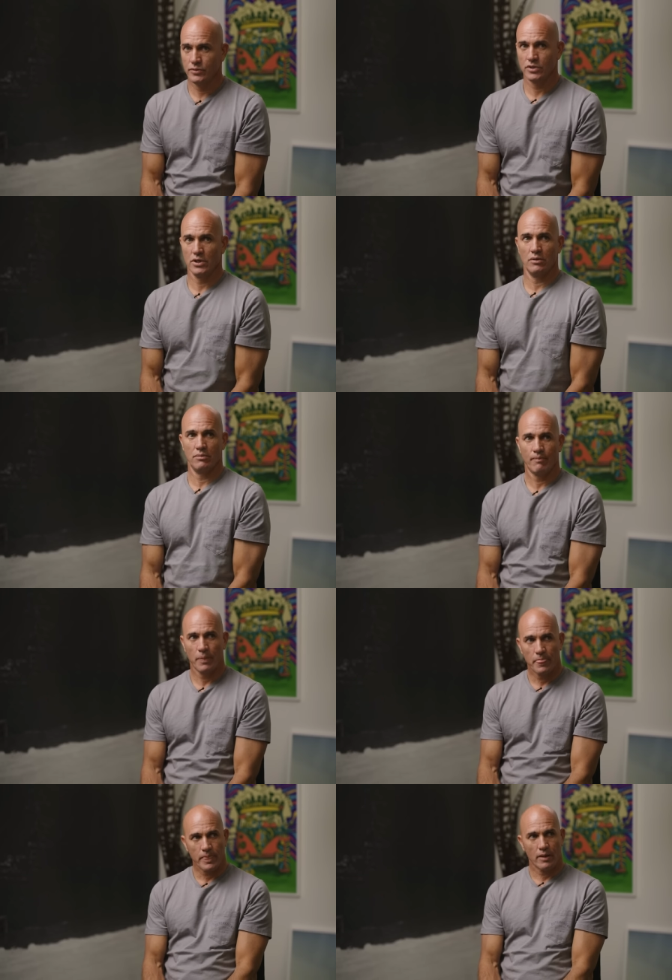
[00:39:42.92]
so
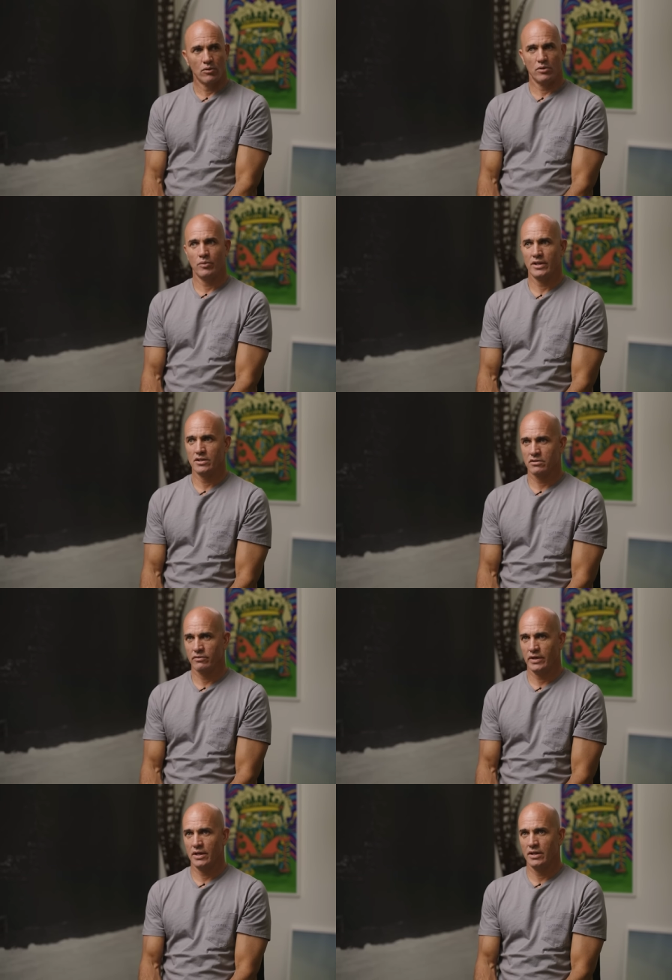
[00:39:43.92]
we had this
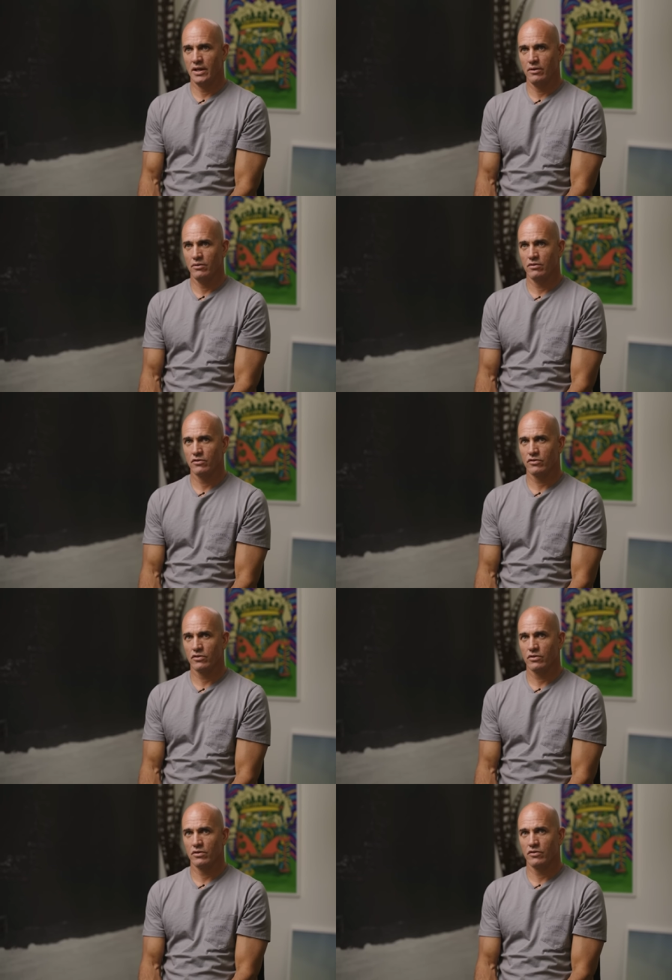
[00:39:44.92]
event and they
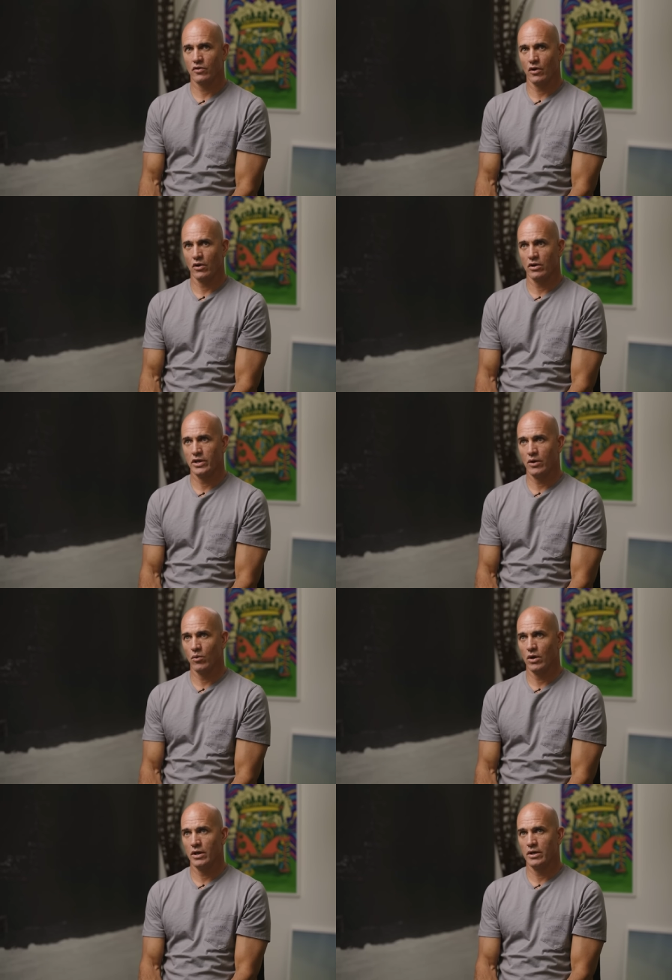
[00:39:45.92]
started on day
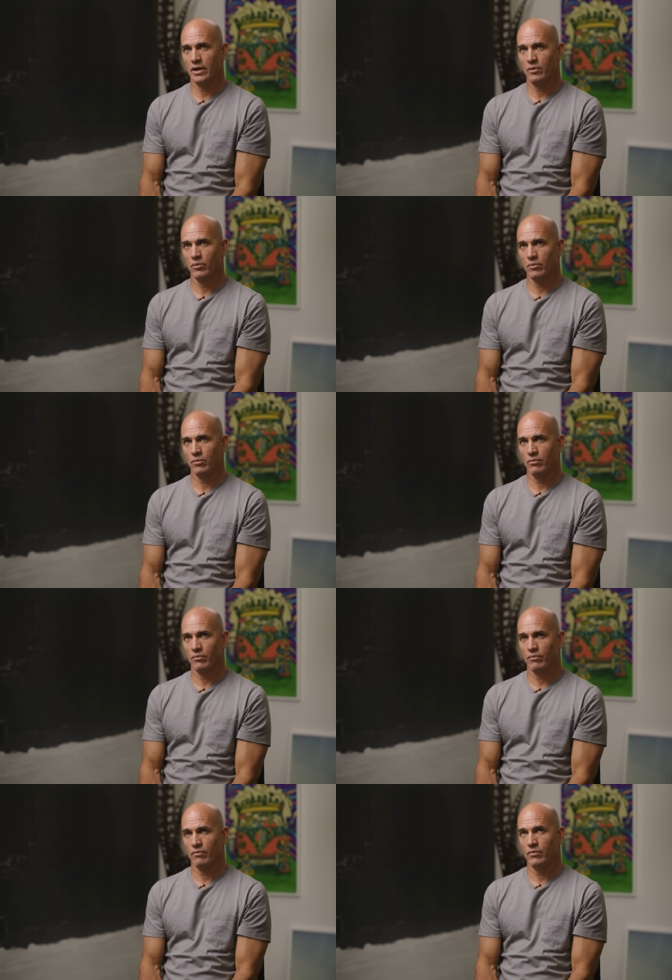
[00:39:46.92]
one.
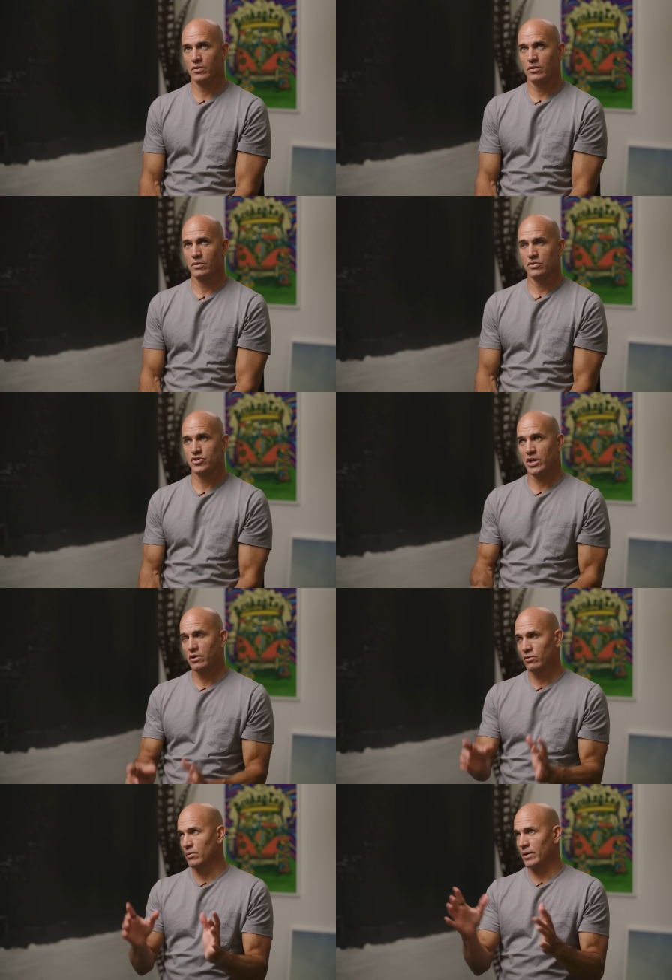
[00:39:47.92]
And
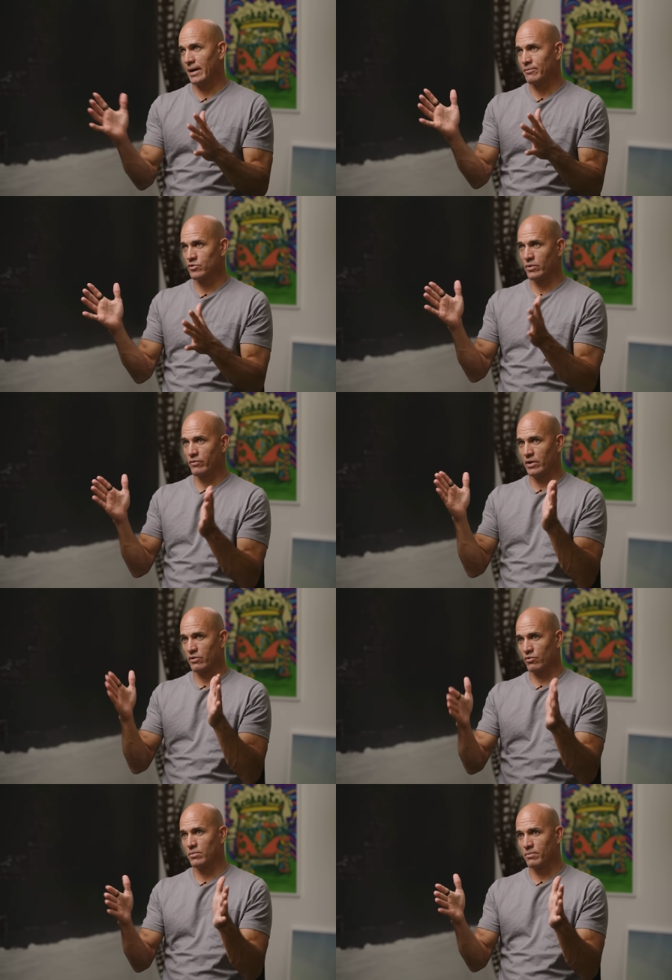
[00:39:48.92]
generally what happens, we run
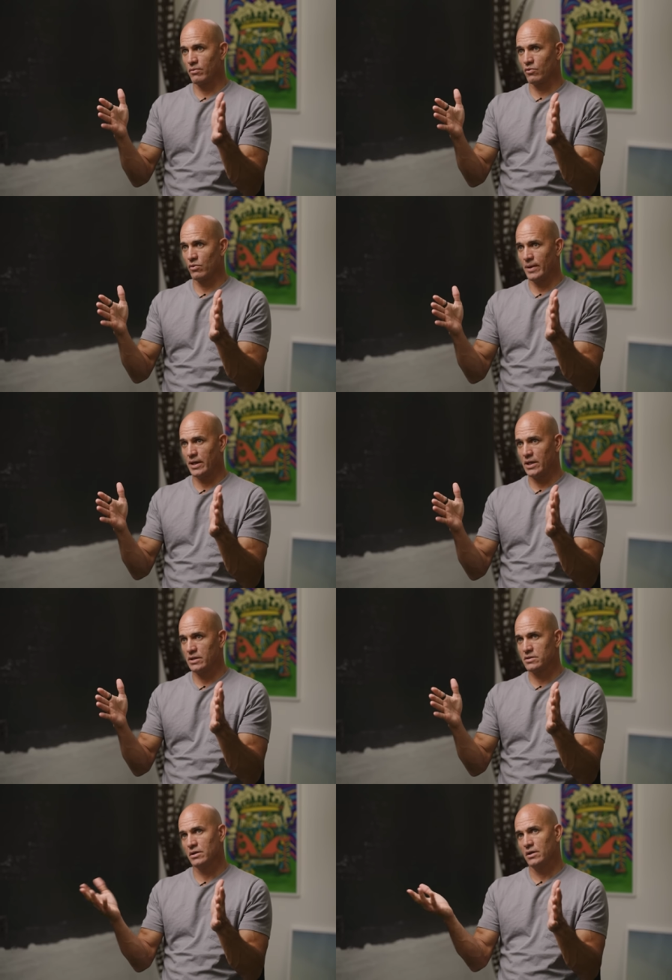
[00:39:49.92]
three, three man
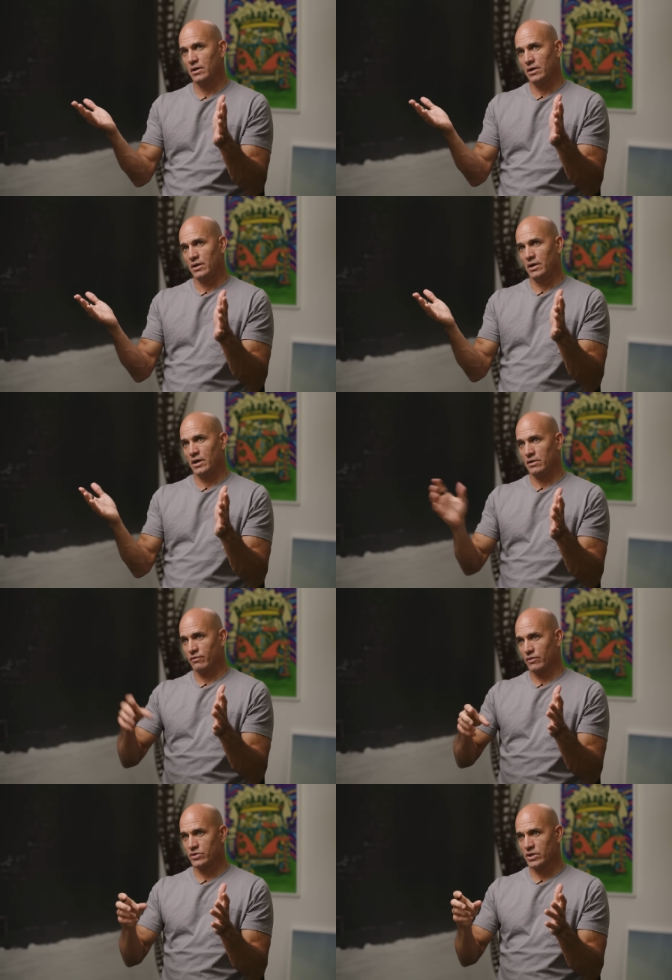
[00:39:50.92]
heats and the
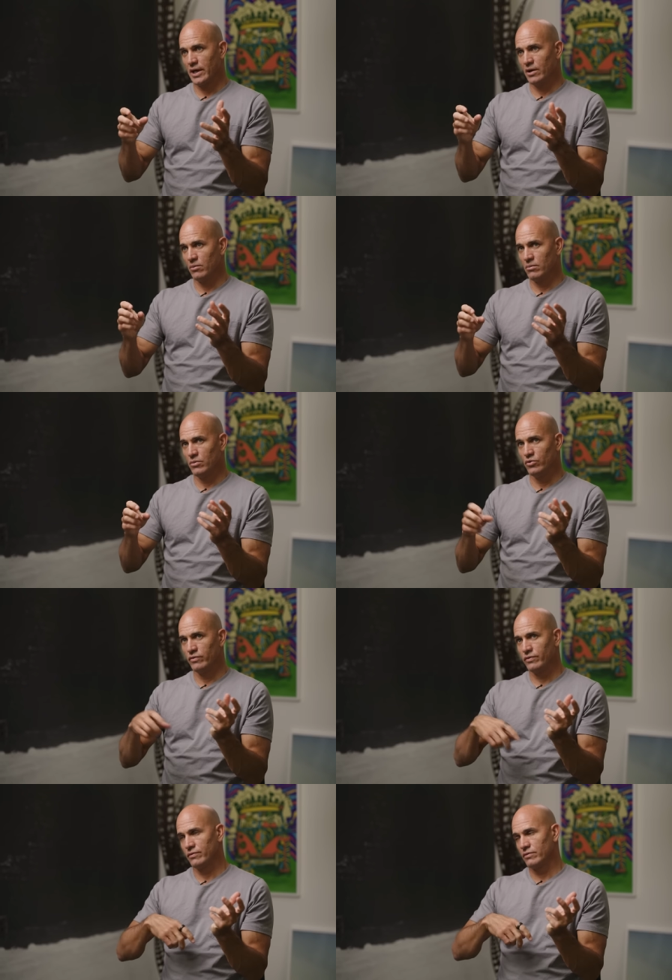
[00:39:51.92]
first guy will
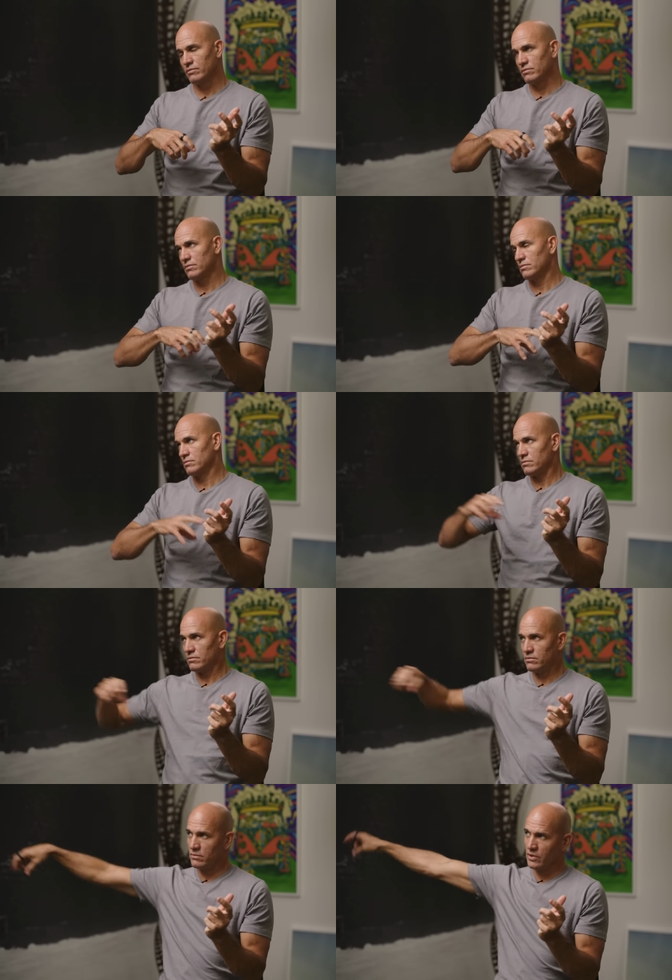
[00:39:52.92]
move,
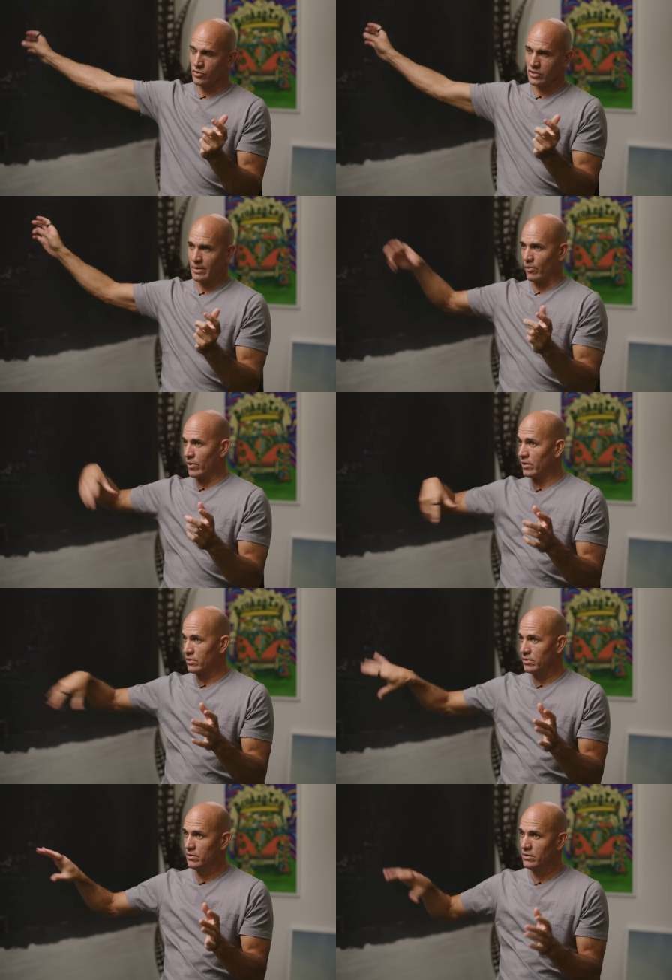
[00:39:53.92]
he'll skip around